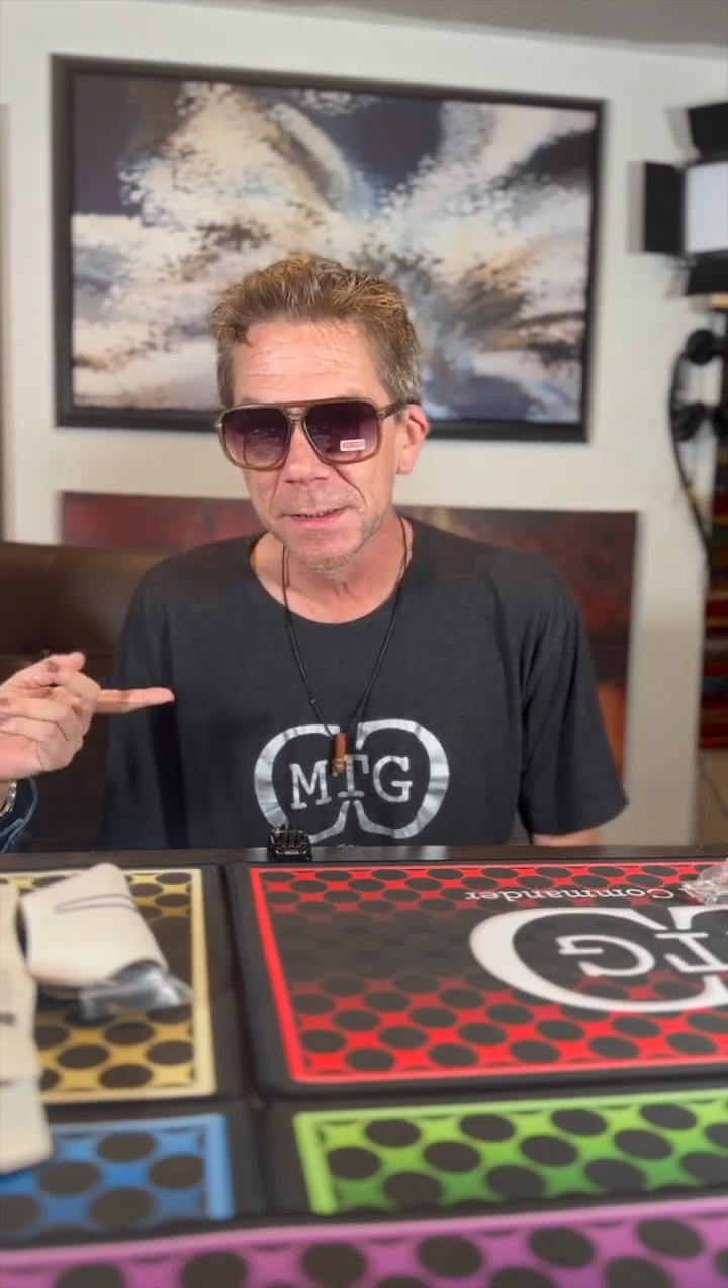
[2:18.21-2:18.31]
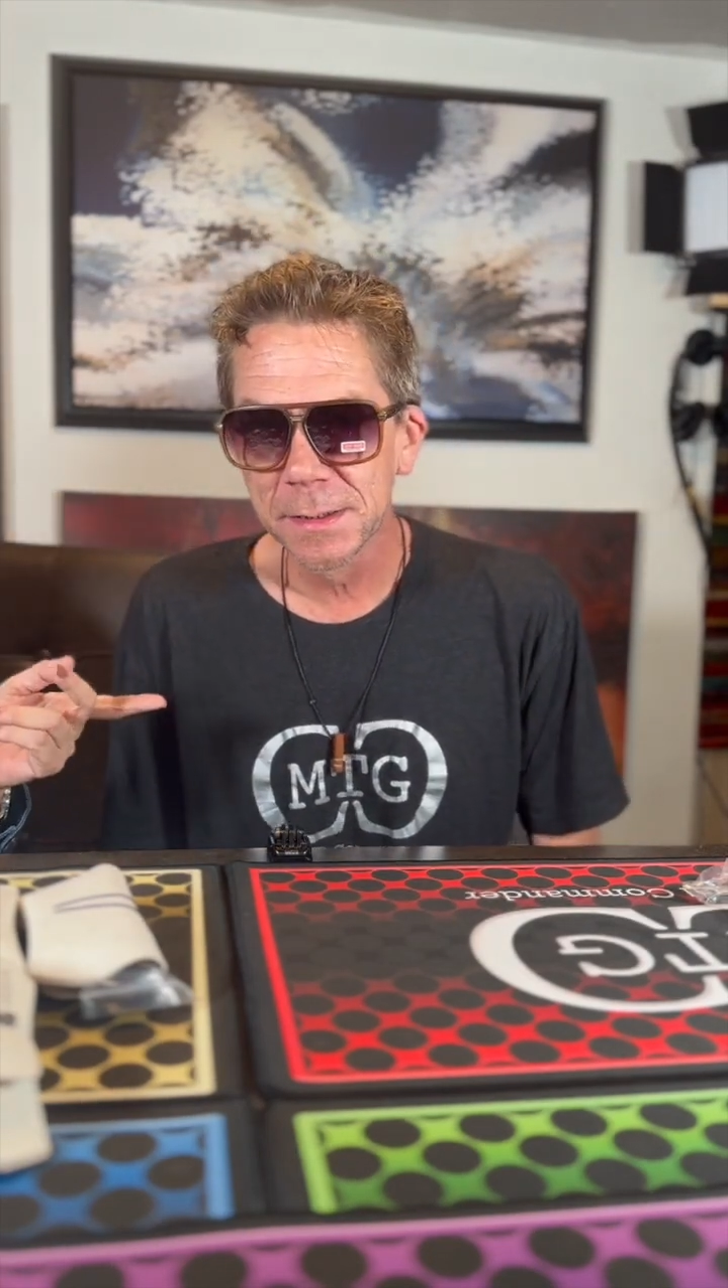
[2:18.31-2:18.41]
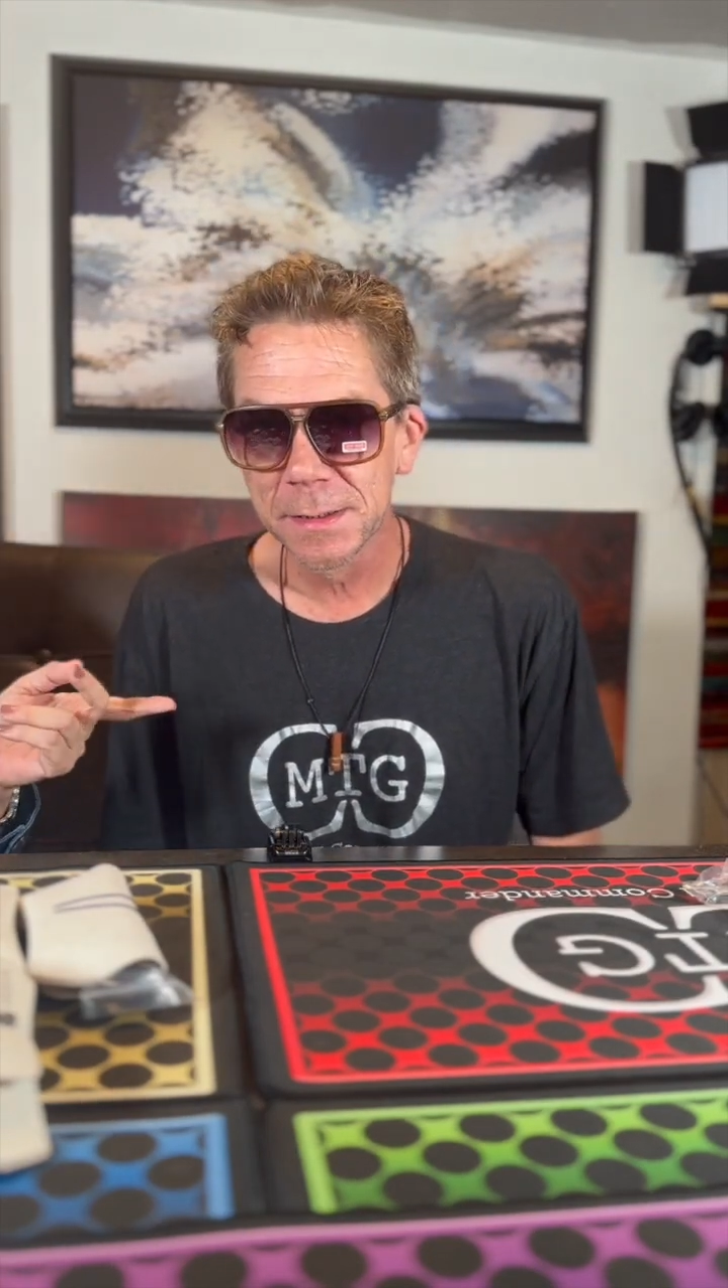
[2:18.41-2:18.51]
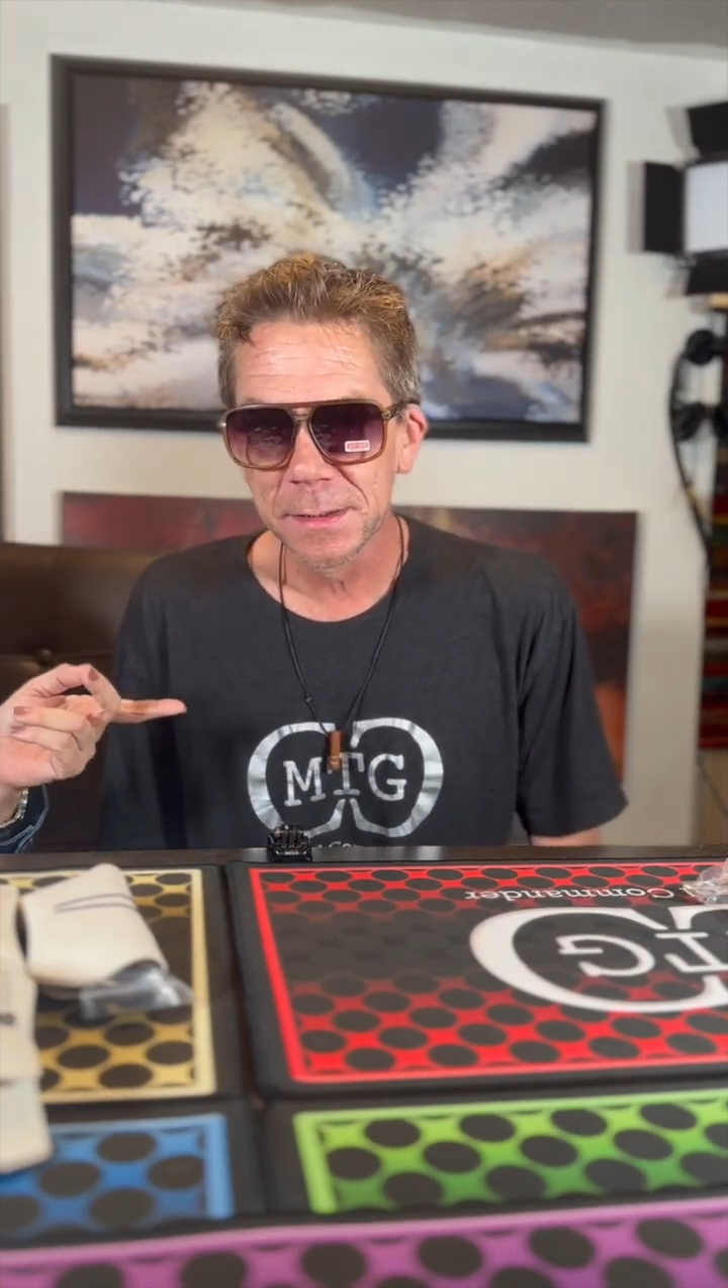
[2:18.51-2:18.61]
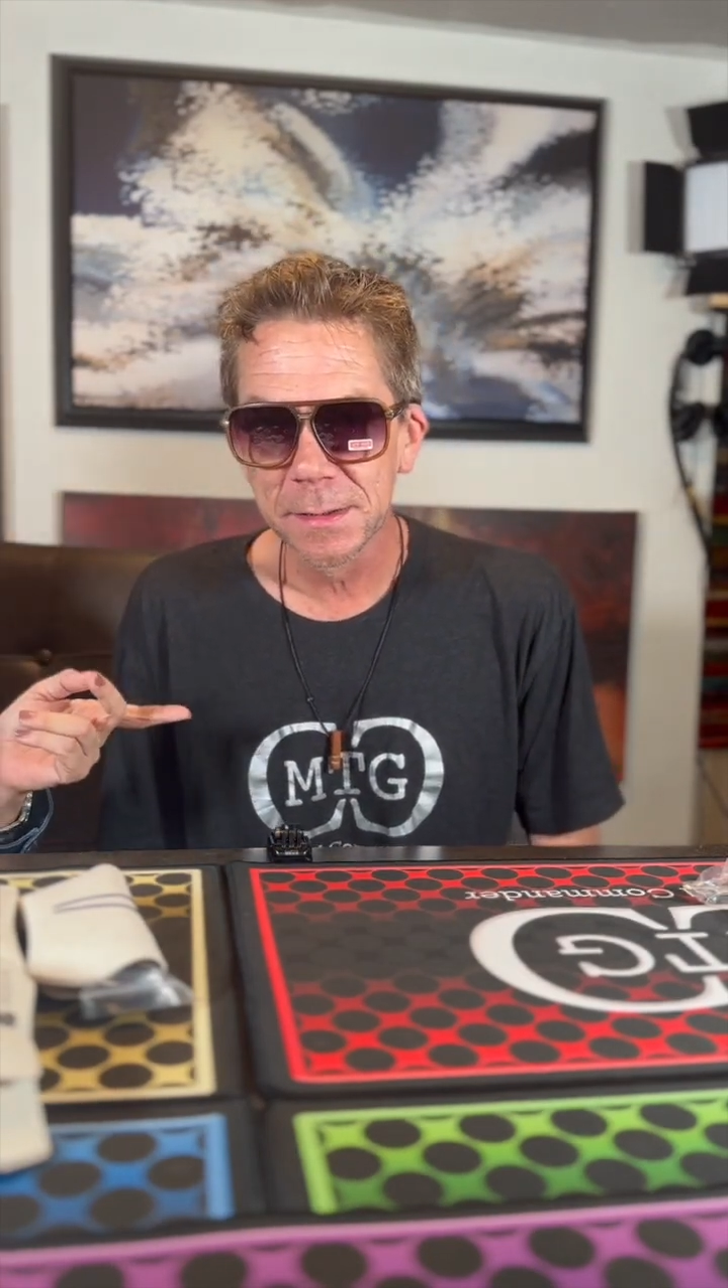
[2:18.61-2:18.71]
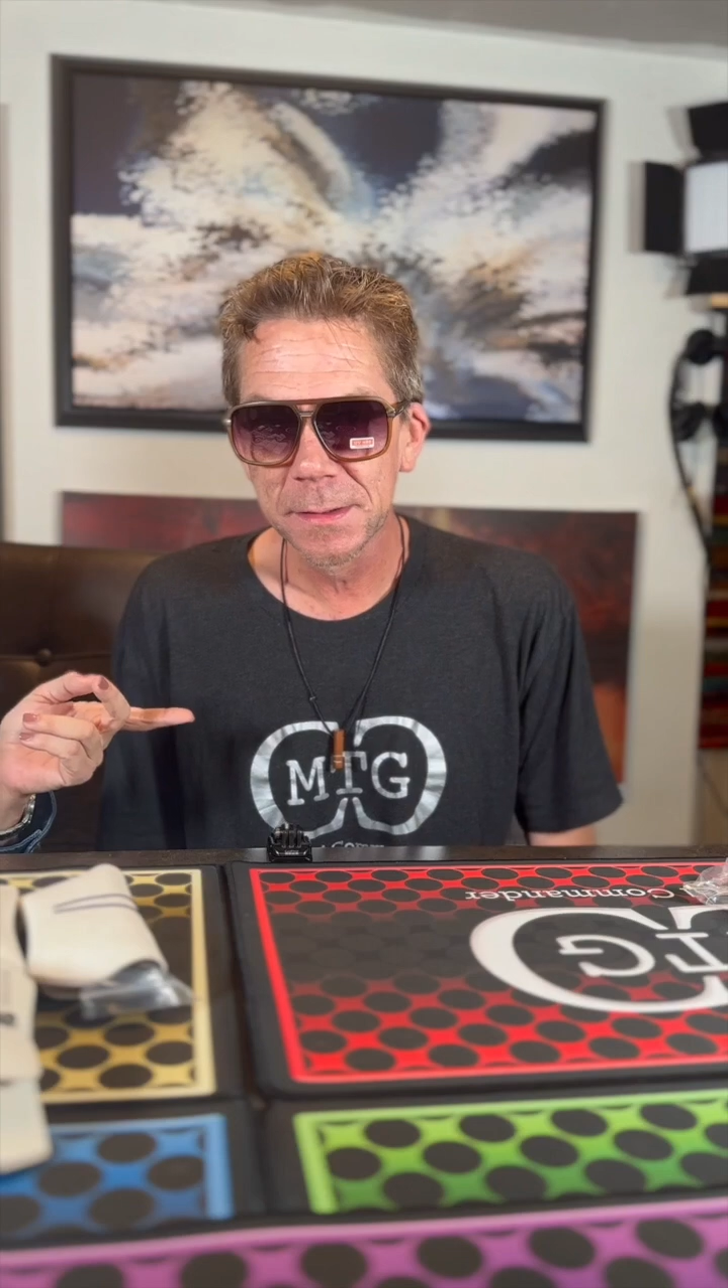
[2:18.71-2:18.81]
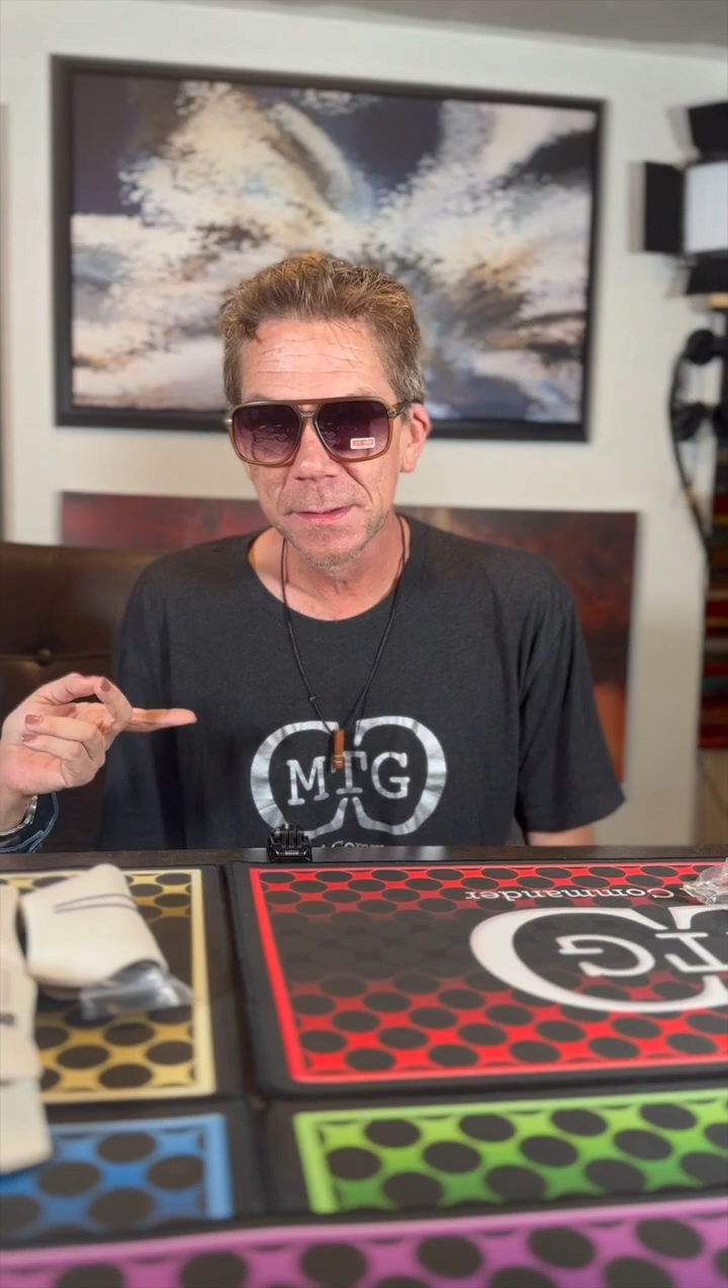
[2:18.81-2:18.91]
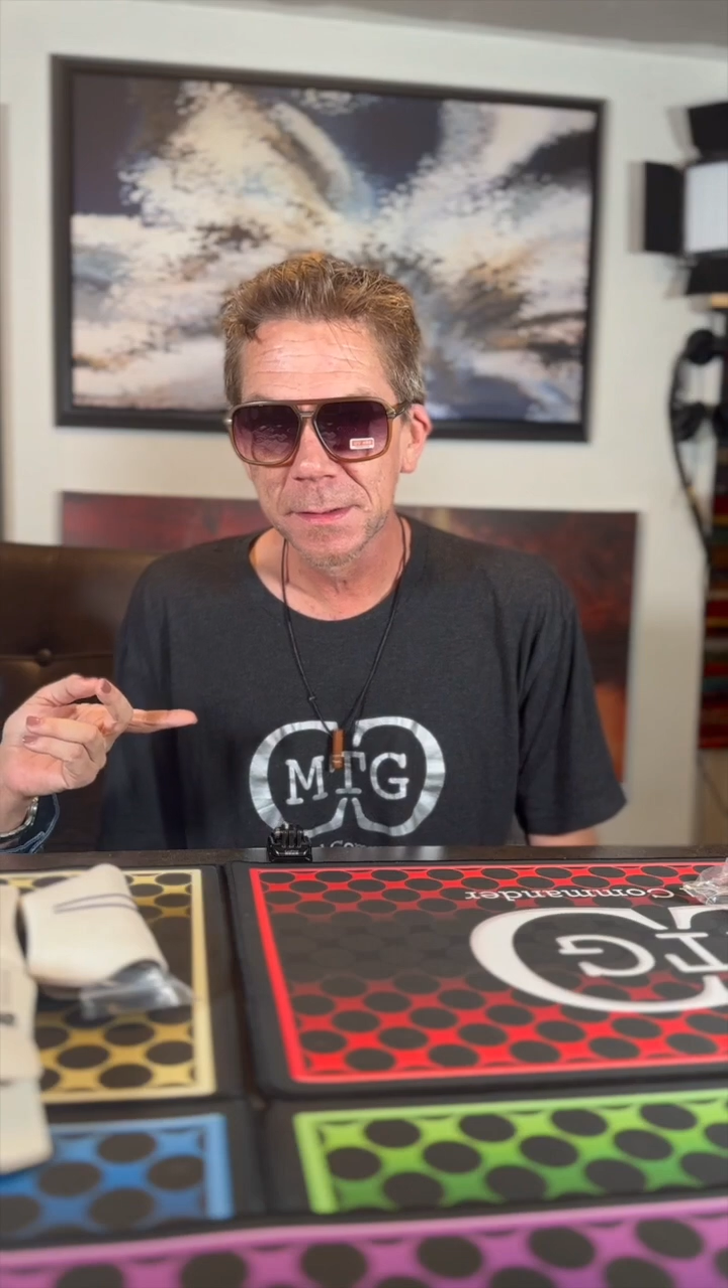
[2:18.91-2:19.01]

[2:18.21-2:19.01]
style?